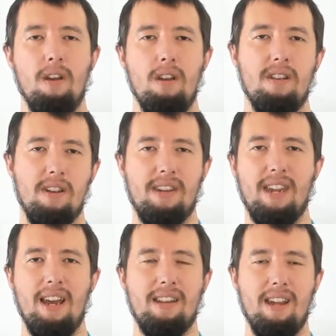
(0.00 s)
So
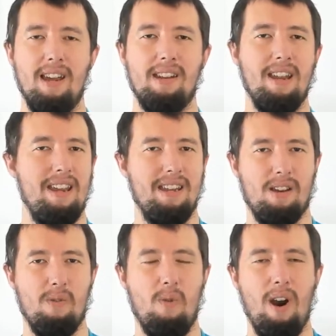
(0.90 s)
CSS is
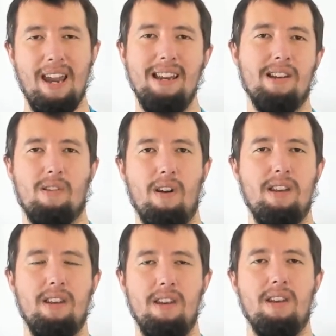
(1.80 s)
quite
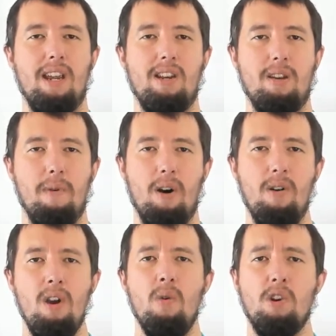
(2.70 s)
integrated into HTML,
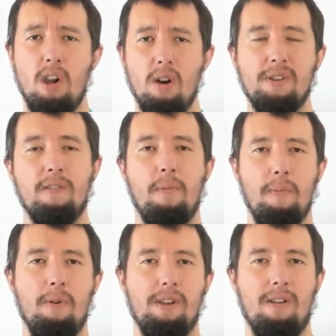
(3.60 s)
which a lot of
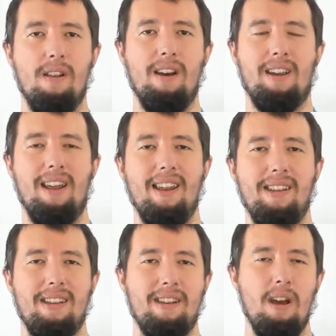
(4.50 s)
people don't like, and
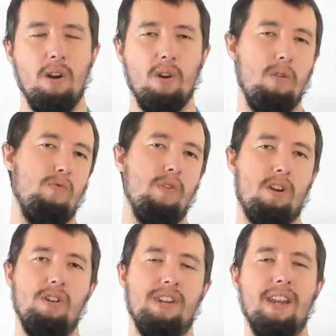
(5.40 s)
it's
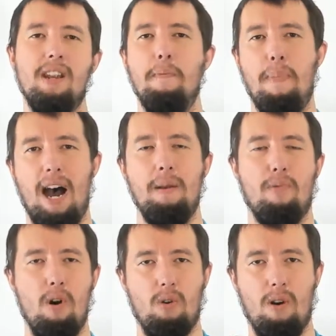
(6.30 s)
considered bad
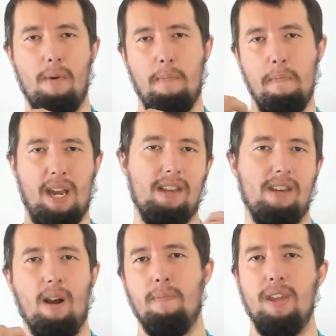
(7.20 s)
programming
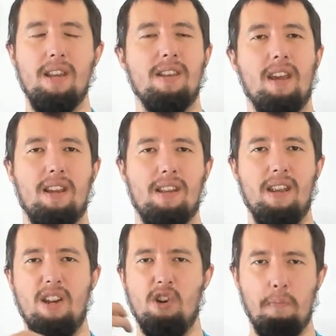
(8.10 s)
mixing up these things, and
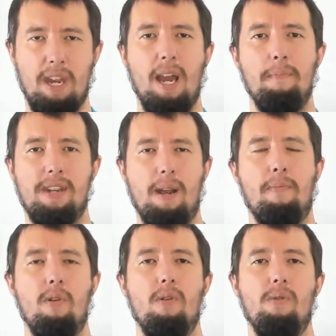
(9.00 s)
they should be kept
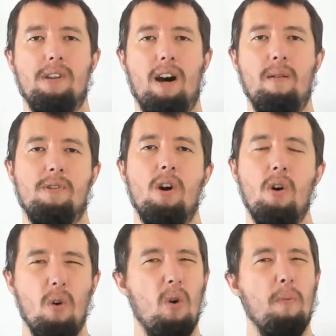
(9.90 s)
separate all times,
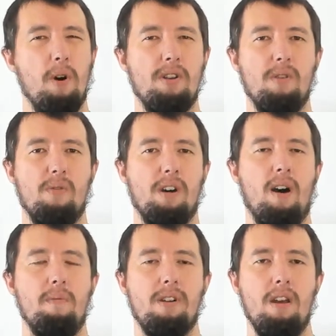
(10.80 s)
or almost all
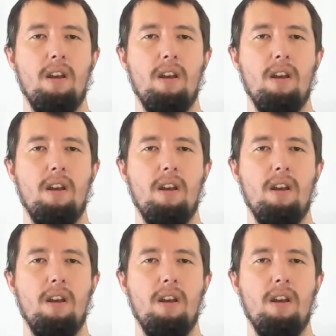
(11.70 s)
times.